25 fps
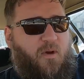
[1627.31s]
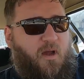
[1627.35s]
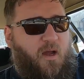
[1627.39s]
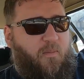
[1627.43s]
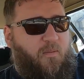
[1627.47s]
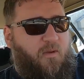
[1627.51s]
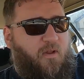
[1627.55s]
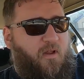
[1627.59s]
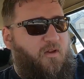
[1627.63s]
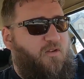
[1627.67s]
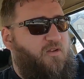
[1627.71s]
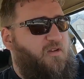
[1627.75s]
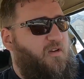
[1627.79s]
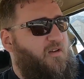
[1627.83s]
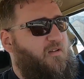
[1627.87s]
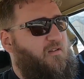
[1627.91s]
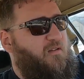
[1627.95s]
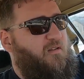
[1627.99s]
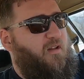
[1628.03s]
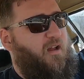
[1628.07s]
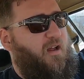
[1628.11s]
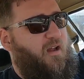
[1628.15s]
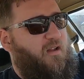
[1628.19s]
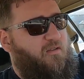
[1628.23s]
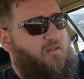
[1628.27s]
population
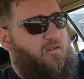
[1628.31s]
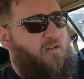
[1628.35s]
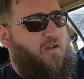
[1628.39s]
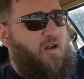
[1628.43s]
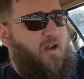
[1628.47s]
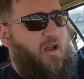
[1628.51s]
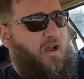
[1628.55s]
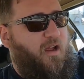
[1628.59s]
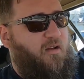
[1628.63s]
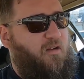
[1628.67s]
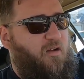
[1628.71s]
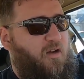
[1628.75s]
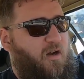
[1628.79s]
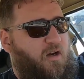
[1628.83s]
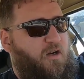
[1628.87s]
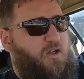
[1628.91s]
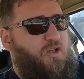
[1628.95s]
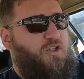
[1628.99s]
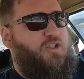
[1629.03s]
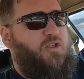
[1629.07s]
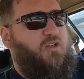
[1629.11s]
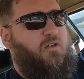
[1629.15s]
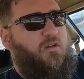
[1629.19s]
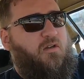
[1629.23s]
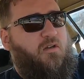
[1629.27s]
as at
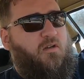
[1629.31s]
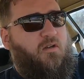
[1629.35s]
large.